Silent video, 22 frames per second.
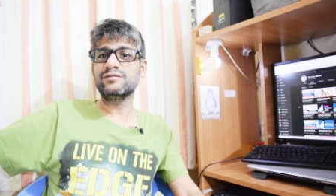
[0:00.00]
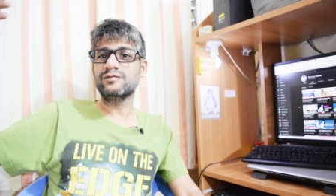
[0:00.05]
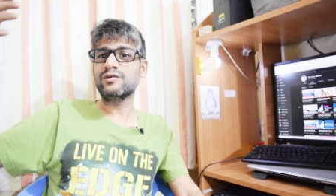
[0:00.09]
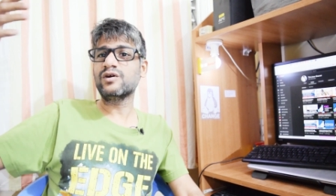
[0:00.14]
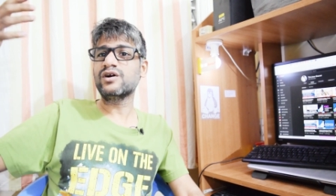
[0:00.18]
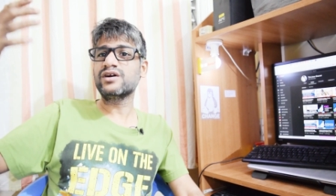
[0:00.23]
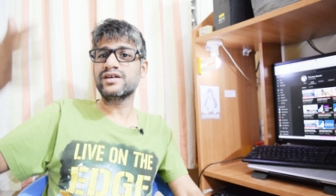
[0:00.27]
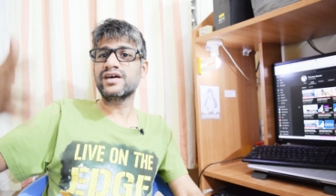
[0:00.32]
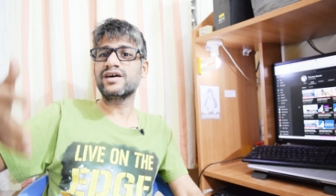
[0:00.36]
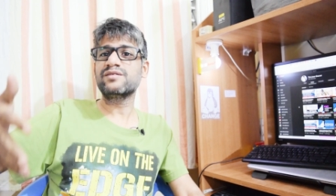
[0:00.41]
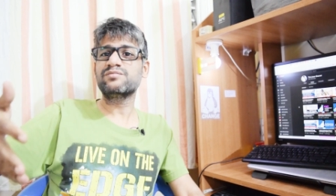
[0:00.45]

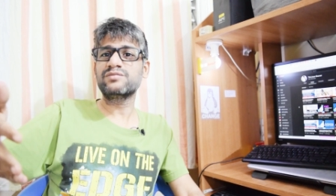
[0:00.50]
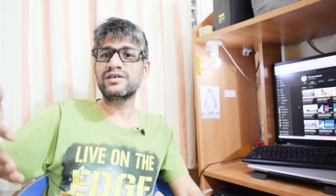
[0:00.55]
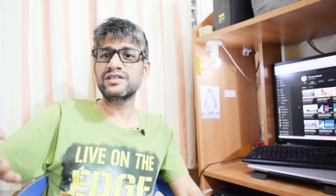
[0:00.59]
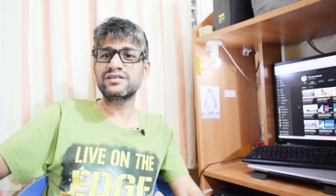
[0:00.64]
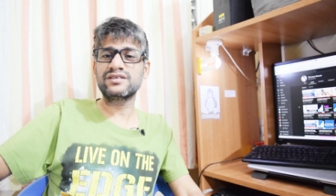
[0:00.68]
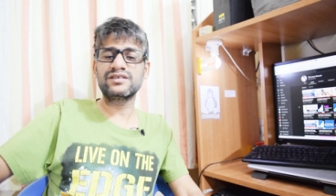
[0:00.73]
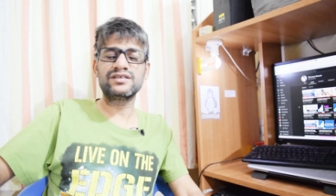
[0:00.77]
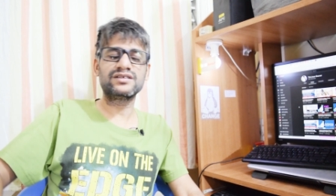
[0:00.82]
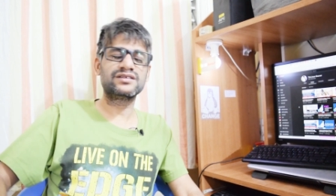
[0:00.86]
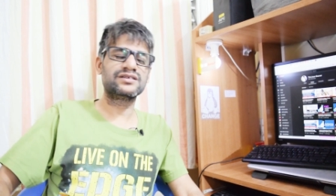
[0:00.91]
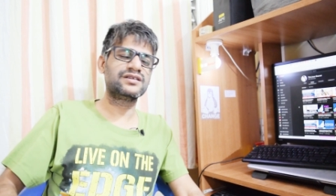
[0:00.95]
What
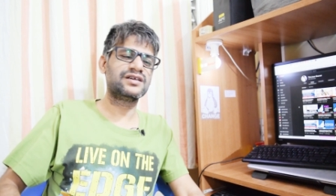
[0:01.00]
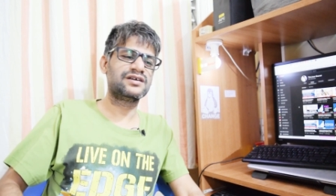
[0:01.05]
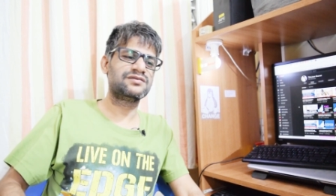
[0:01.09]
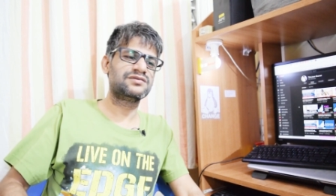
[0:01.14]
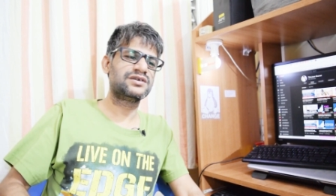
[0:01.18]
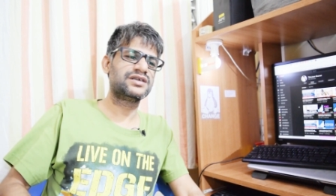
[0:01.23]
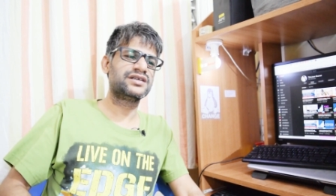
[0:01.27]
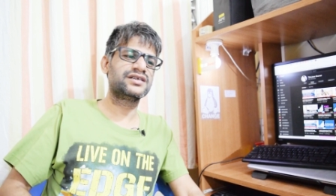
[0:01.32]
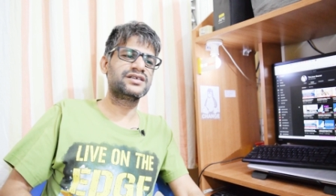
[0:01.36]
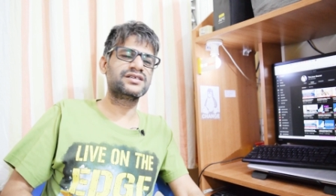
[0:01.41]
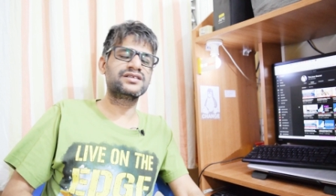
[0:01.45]
happens is
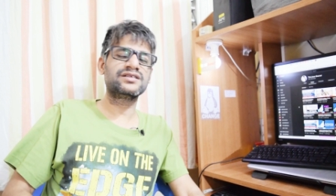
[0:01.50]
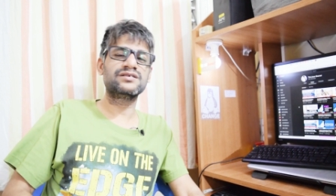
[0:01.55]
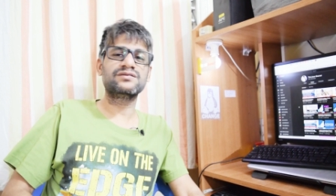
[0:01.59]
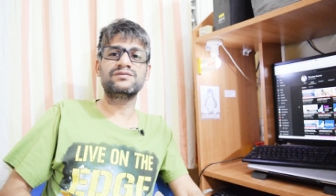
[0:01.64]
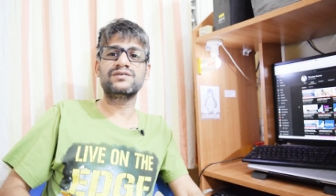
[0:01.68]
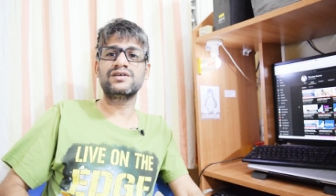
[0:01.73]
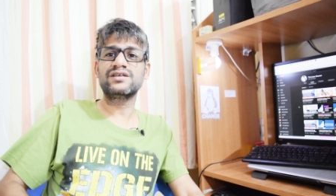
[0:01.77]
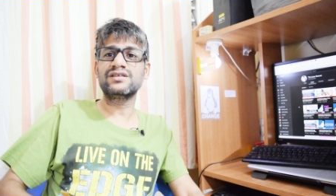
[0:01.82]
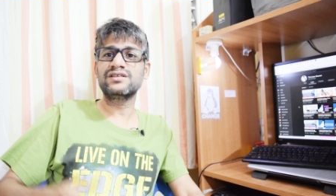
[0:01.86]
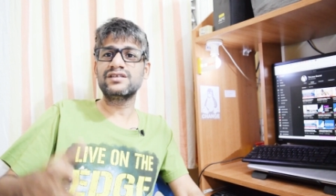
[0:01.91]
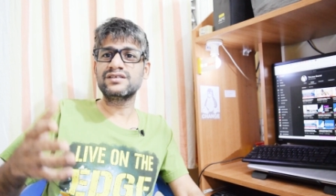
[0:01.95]
nowadays,
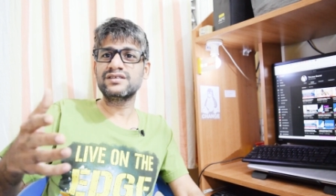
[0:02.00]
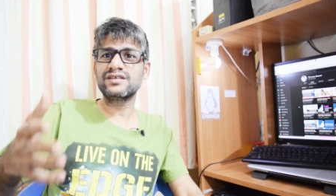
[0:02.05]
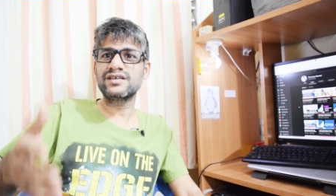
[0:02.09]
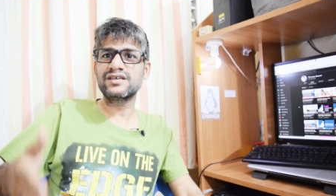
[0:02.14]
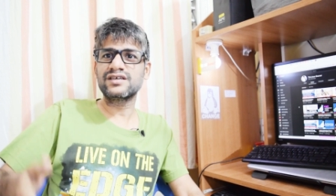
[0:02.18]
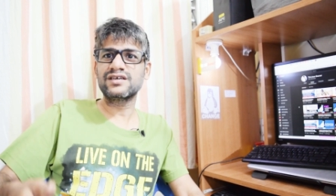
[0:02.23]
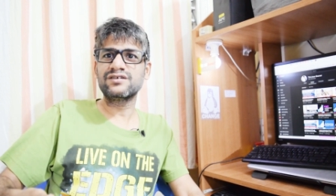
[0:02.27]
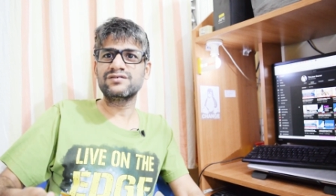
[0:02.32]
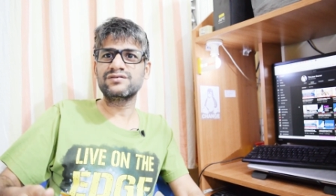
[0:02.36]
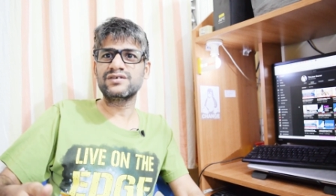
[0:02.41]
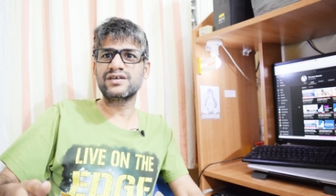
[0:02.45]
for the
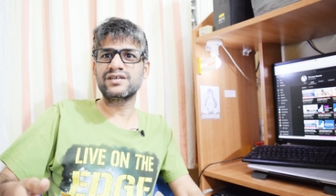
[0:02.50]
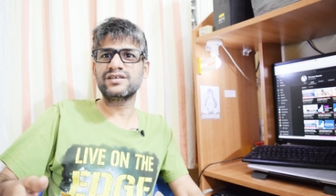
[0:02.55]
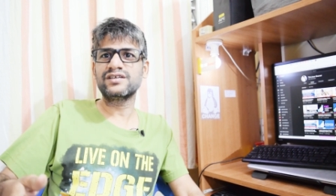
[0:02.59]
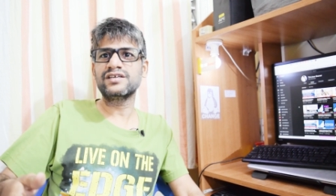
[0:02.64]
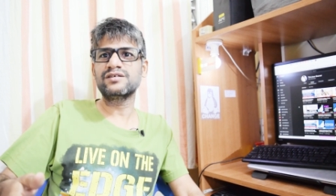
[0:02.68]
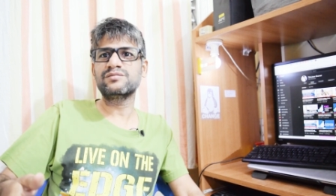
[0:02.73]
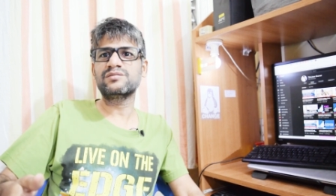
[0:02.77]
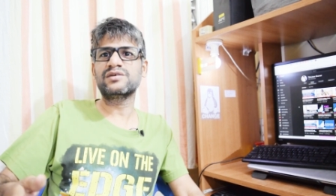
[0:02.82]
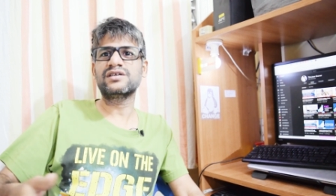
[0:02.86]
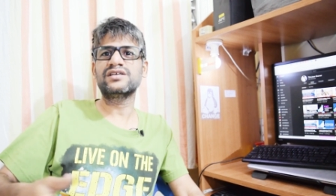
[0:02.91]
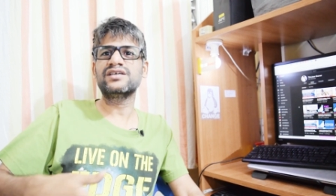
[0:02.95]
sake of
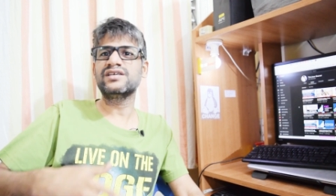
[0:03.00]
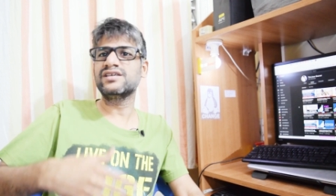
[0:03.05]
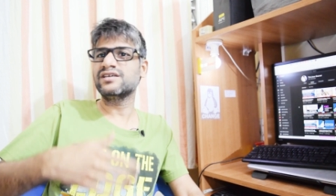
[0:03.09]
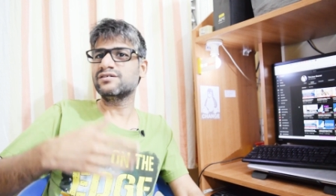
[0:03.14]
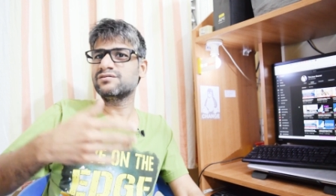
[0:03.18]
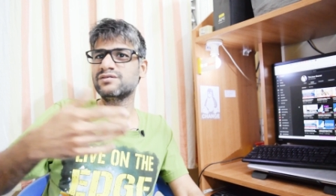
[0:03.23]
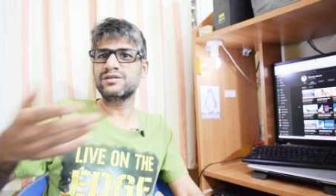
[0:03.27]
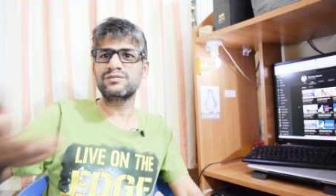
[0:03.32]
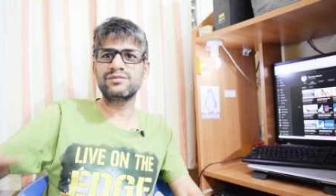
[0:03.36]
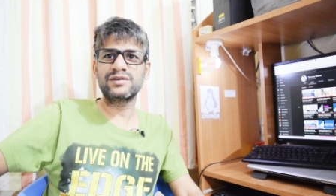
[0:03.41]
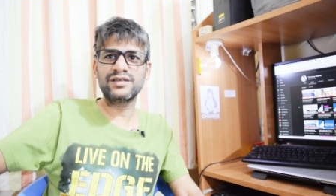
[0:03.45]
earning money,
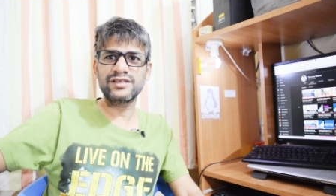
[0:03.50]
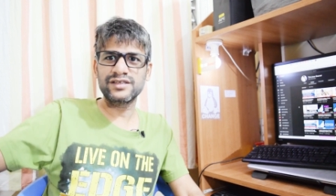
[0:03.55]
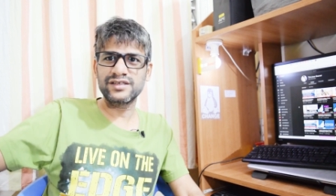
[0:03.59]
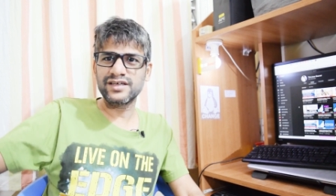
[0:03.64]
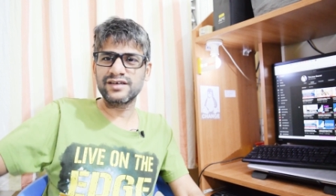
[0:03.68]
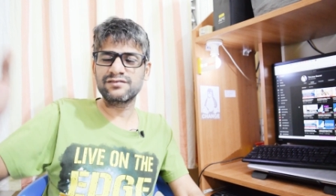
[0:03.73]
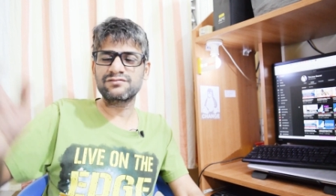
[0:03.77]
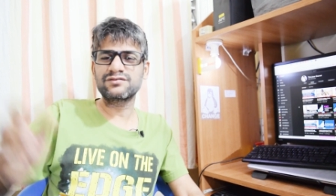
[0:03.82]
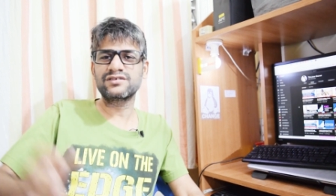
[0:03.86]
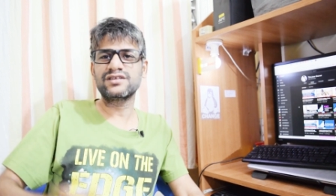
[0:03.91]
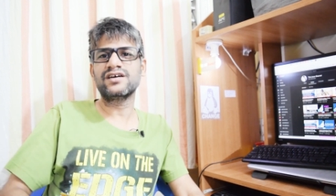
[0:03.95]
everybody
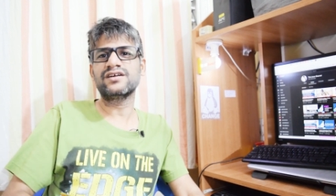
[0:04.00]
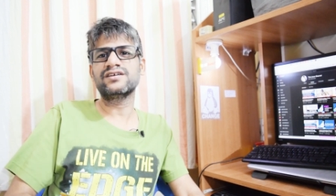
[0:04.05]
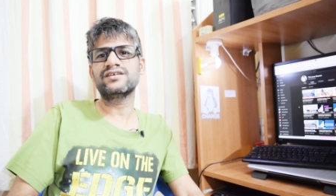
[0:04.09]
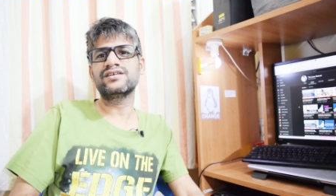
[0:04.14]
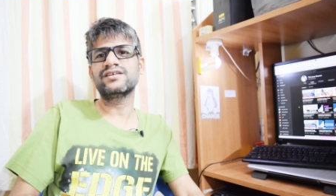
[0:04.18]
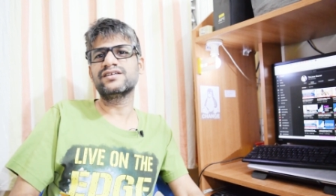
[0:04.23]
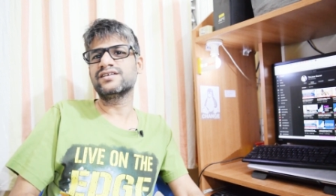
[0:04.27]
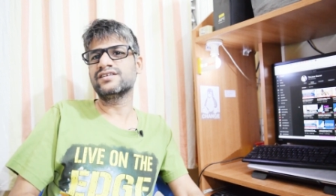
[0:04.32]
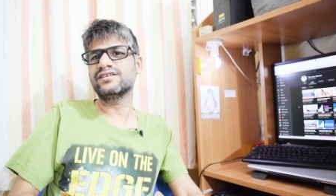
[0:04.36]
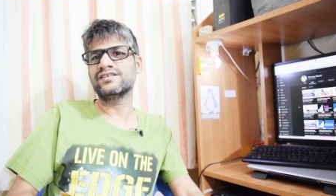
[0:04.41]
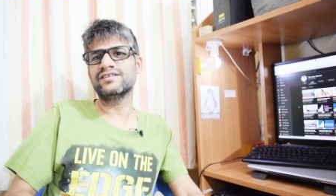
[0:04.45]
have
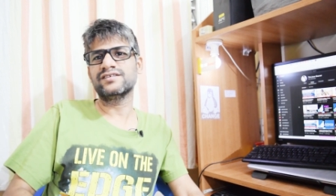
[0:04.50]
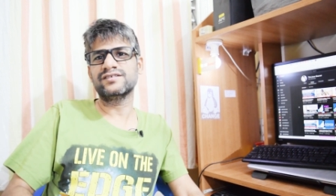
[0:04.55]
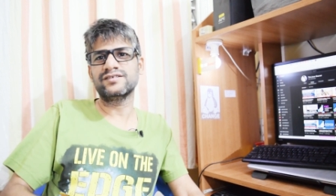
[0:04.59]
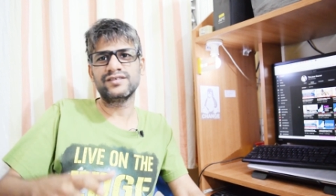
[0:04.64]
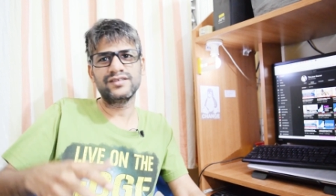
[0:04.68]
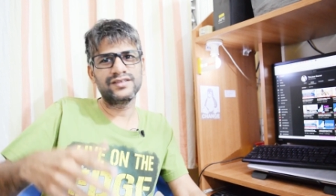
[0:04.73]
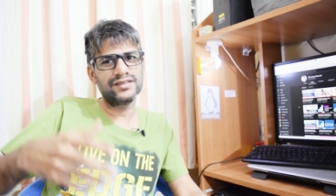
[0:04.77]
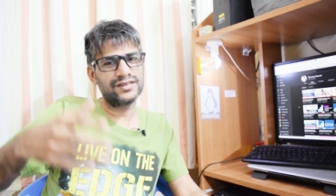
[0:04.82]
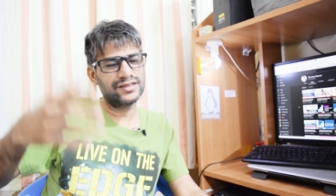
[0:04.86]
started and uh,